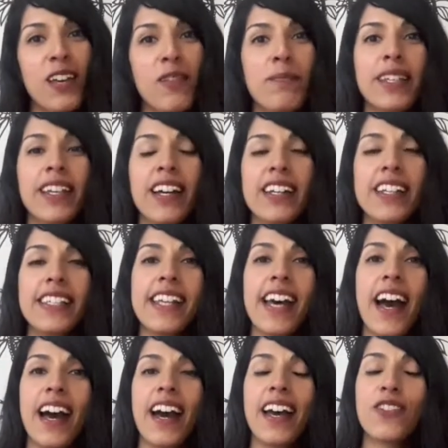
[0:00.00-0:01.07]
Because
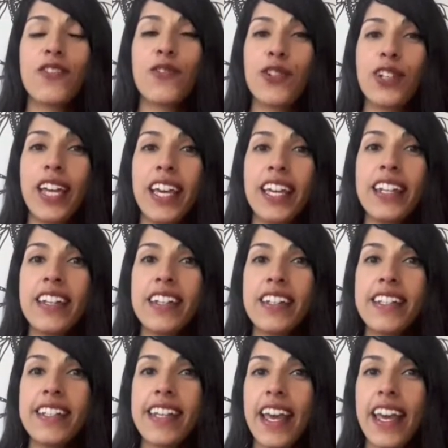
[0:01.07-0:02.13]
I
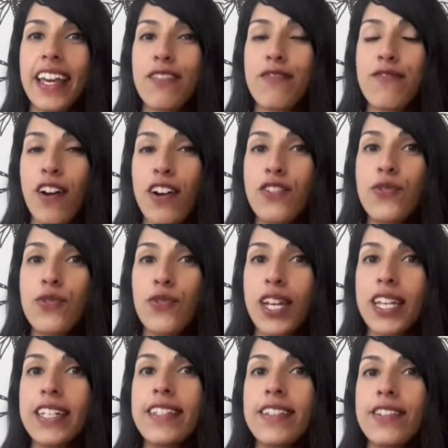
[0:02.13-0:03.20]
created a
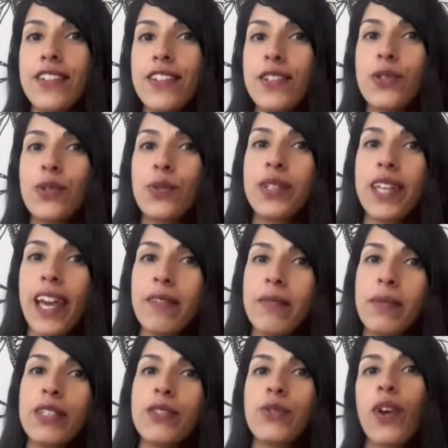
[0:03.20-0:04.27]
fundraiser to get
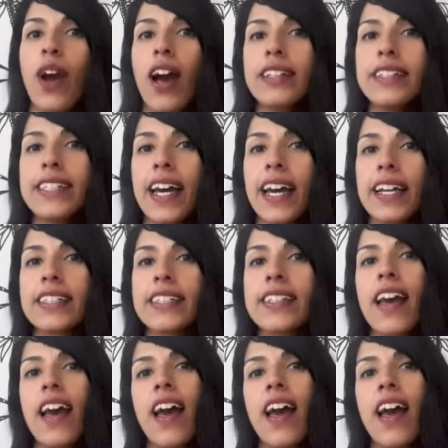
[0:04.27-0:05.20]
me to Contact.